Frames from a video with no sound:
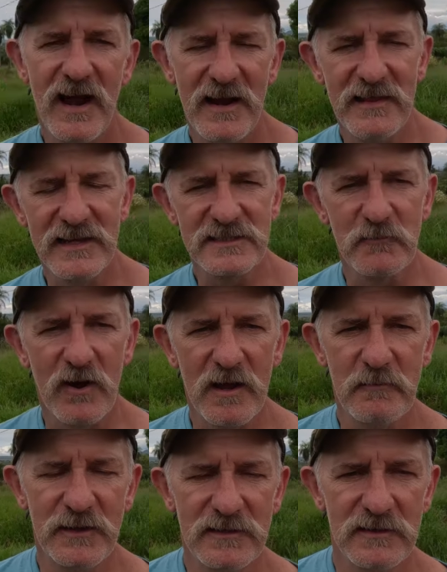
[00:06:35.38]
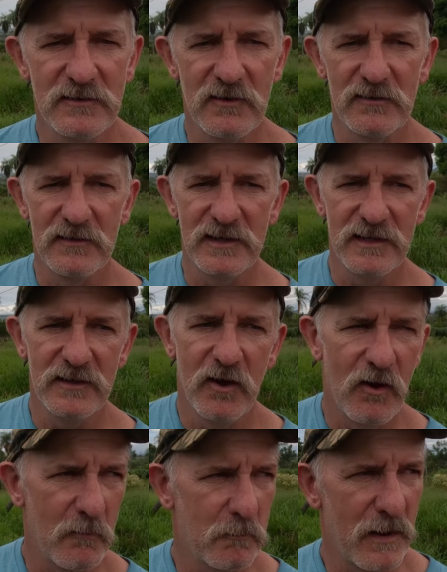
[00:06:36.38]
Hey, that's my opinion on the
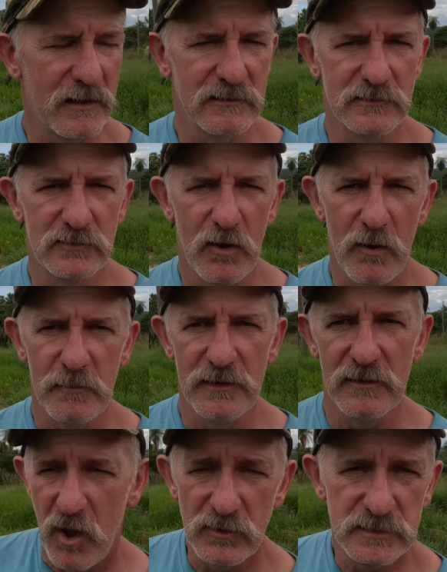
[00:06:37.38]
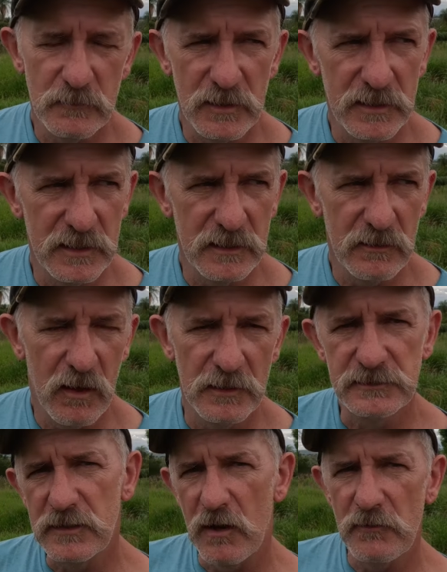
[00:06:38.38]
hot button topic. Ultimately, I
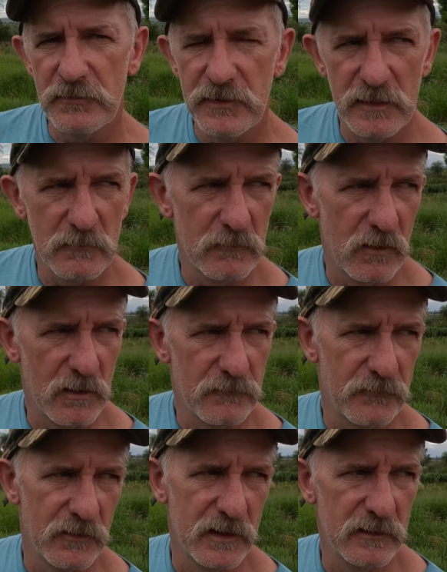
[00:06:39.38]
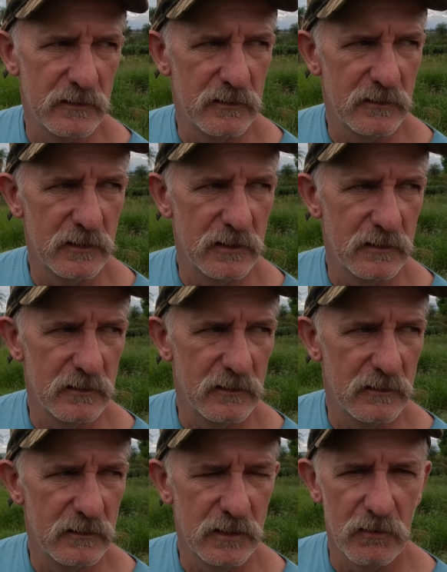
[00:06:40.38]
don't think my friend
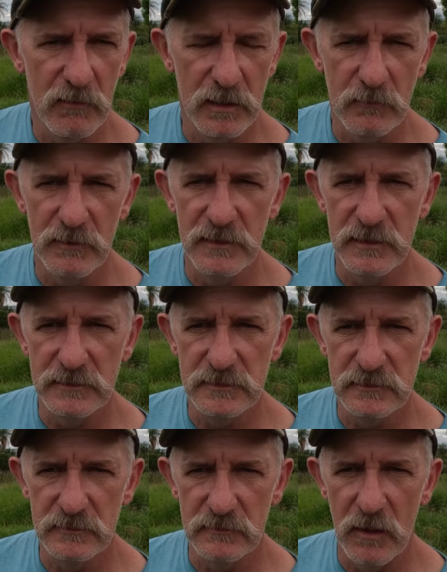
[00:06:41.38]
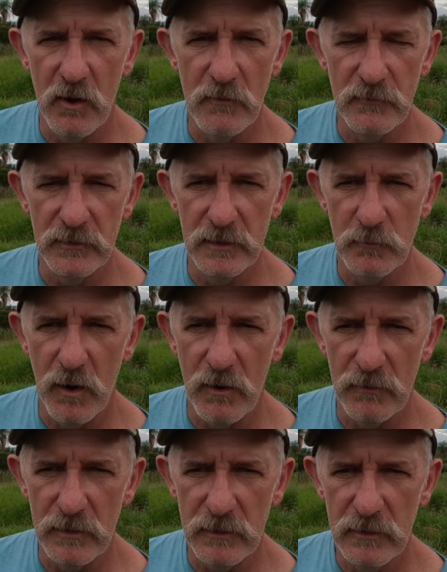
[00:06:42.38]
in Nicaragua needs to overly
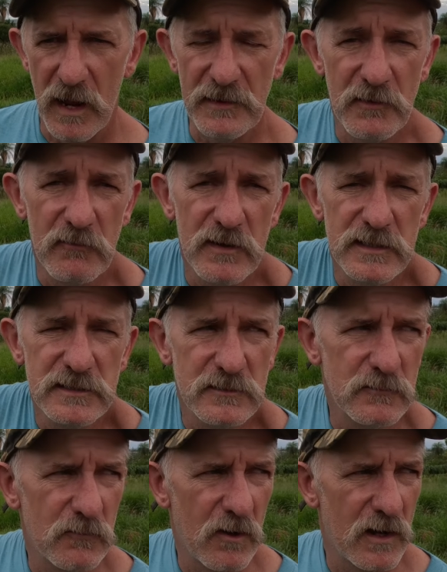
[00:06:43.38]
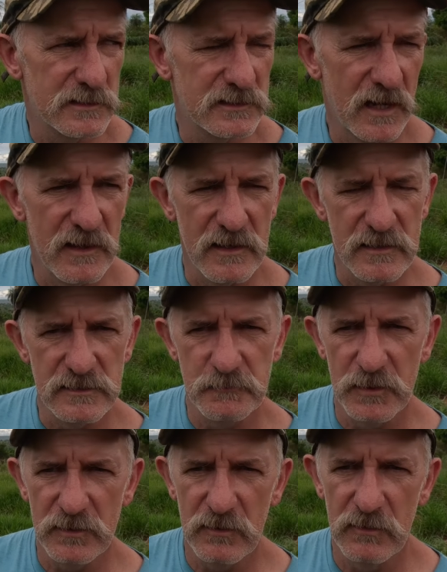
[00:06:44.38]
worry. And the reason why I say that is
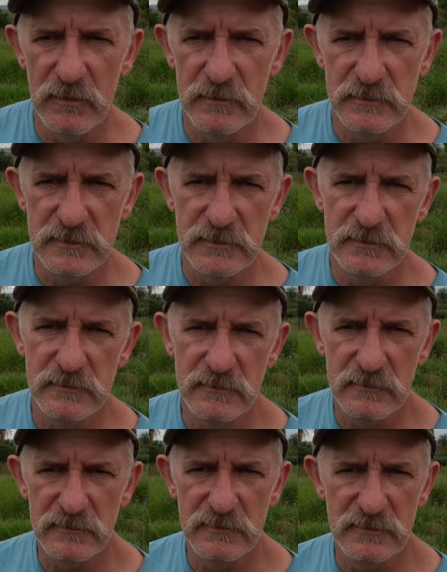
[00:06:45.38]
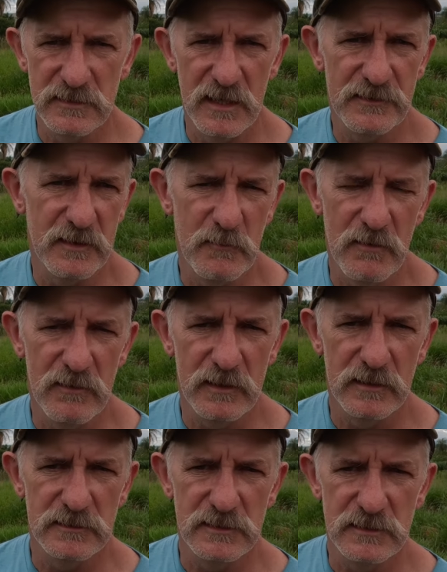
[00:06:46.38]
because South
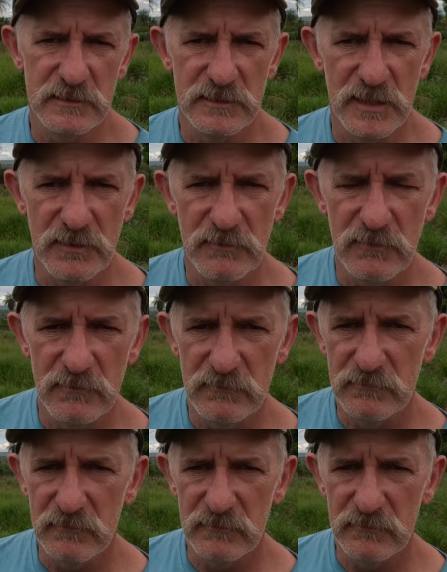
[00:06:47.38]
Americans in general,